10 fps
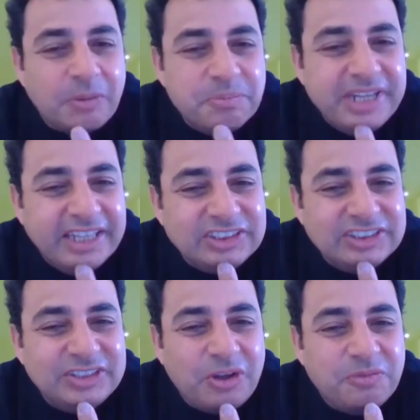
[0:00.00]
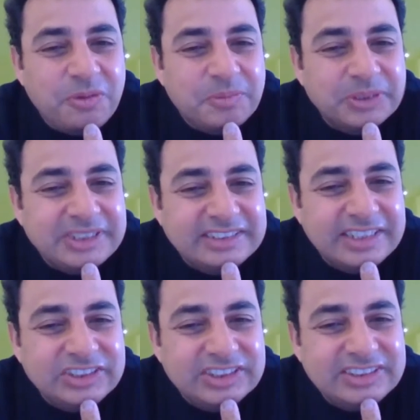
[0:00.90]
combinations of
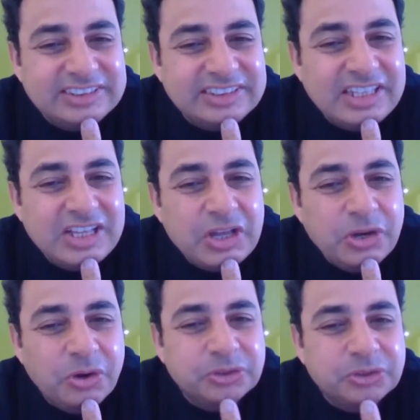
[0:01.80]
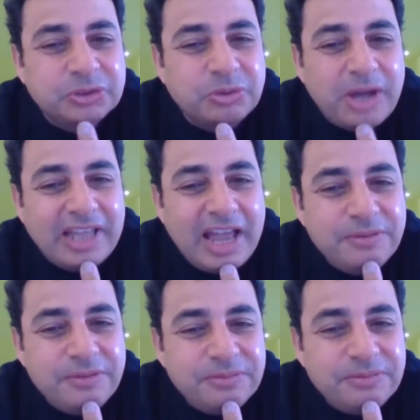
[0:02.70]
representations learned yes. throughout
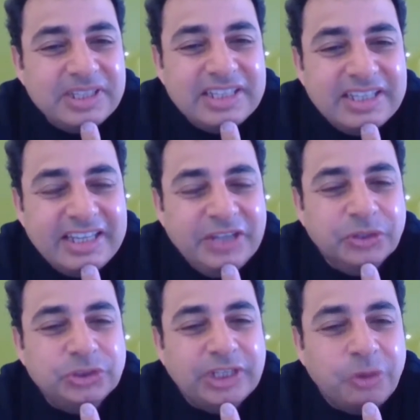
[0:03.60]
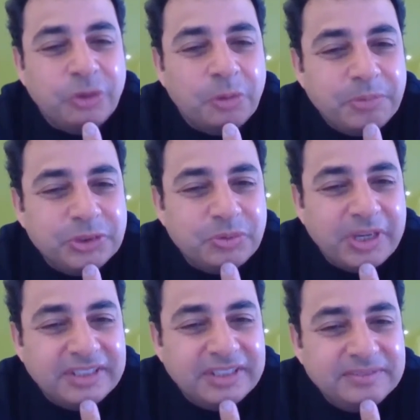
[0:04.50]
life in a general purpose
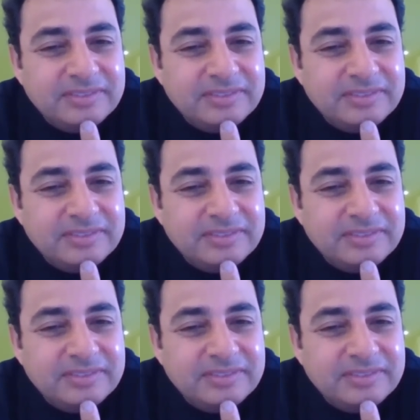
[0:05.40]
way.